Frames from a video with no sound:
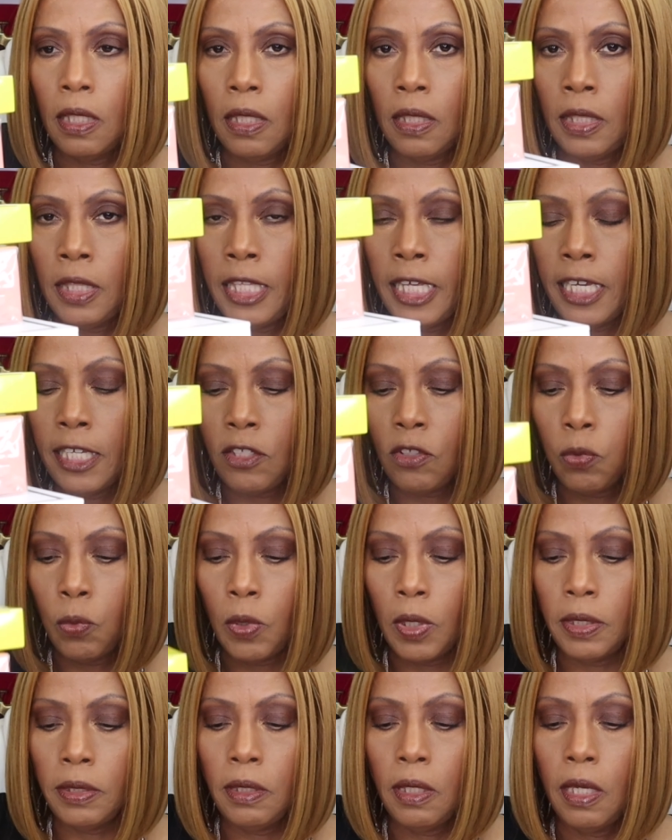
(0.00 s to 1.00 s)
this
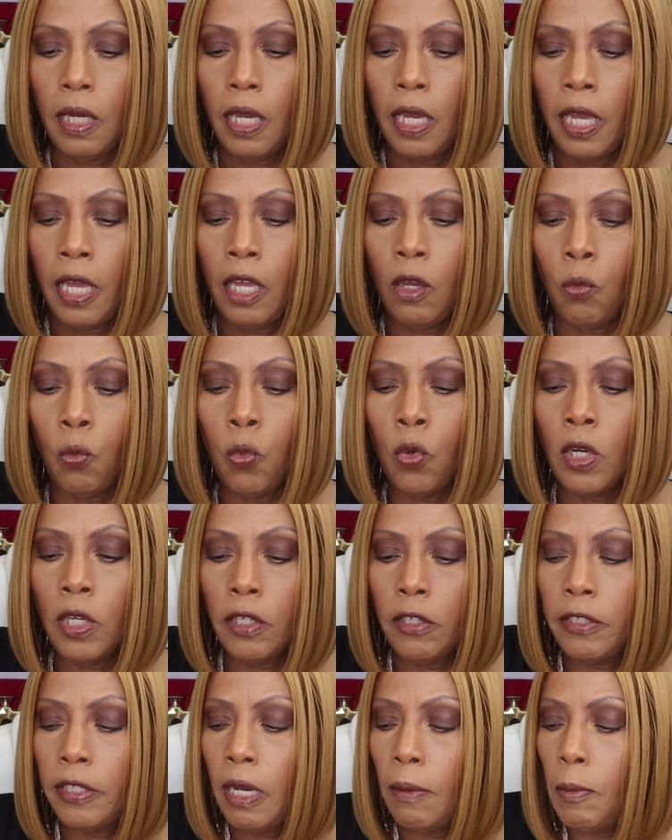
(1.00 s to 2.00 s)
one. And
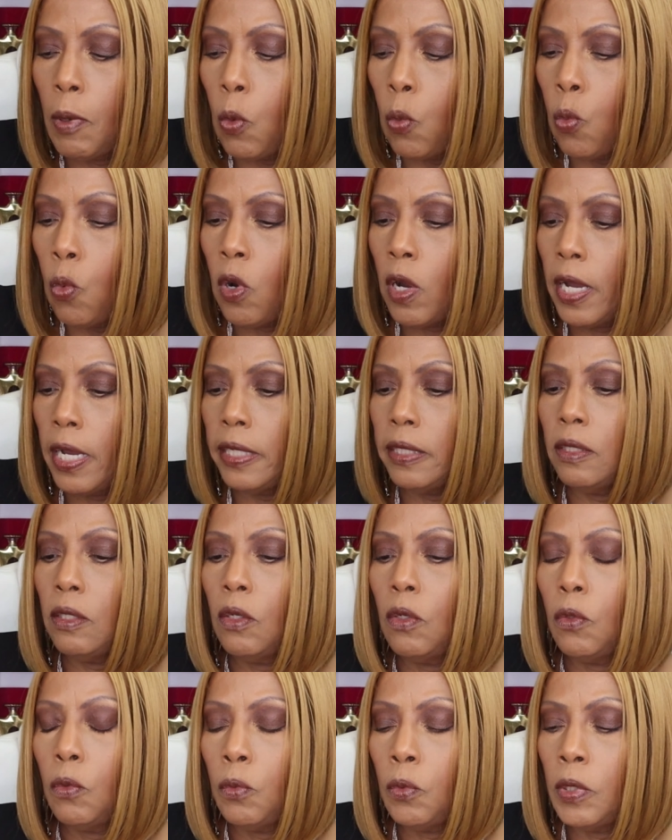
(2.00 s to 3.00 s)
winner number one
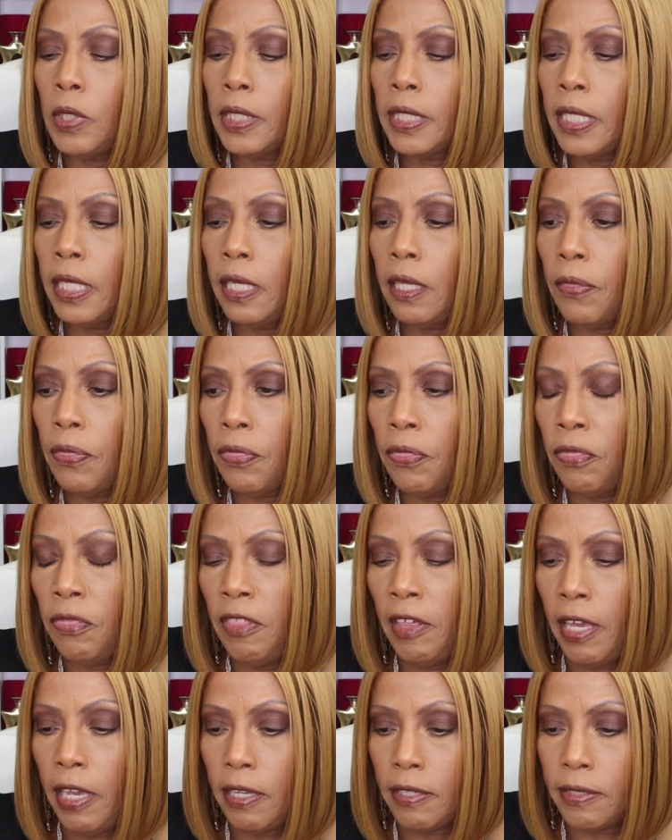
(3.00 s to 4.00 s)
will get
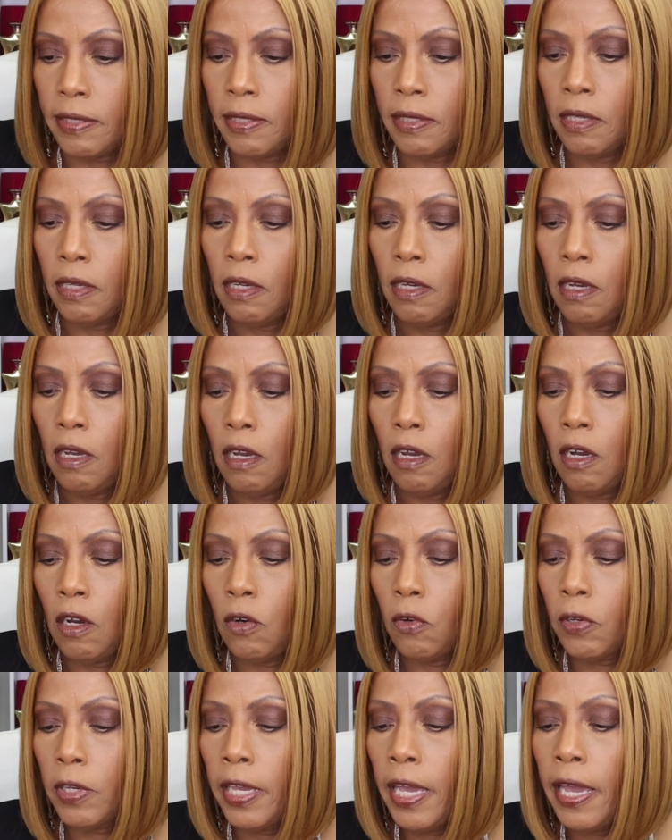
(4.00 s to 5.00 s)
this.
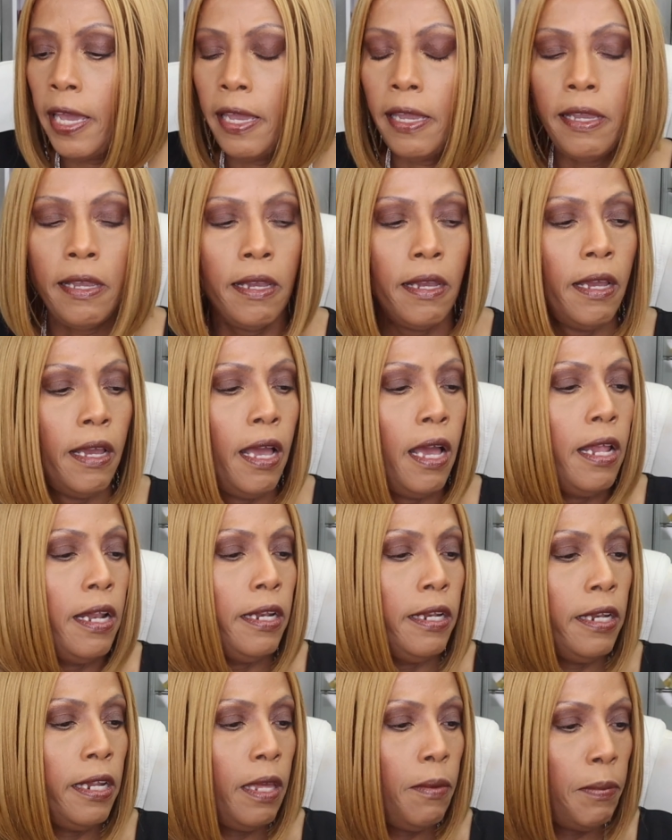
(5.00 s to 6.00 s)
Okay?
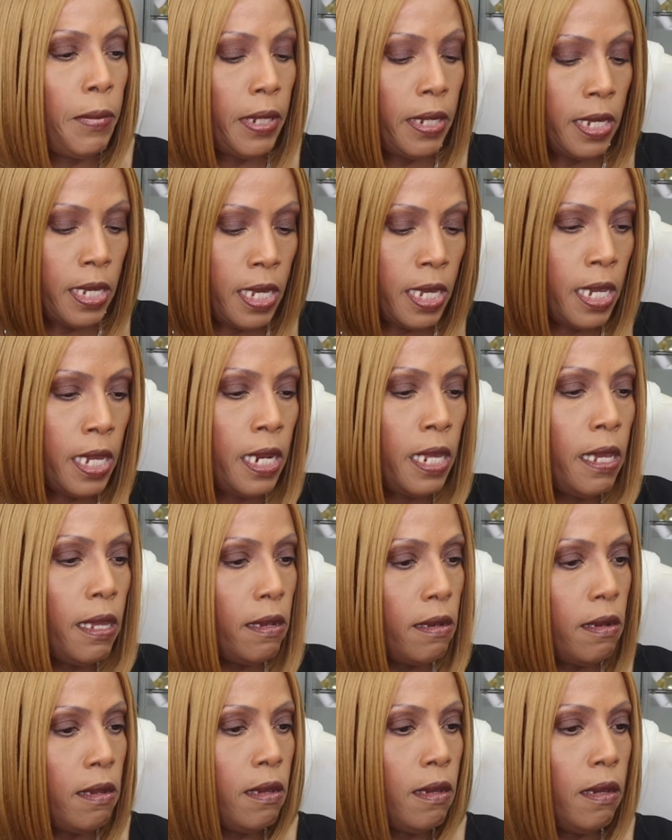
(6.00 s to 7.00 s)
Let me hit
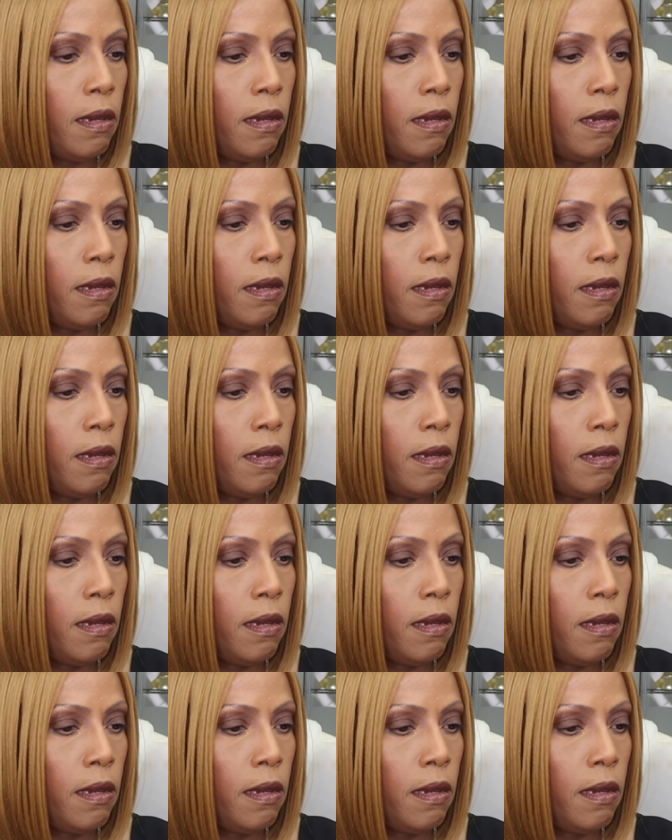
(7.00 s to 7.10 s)
it.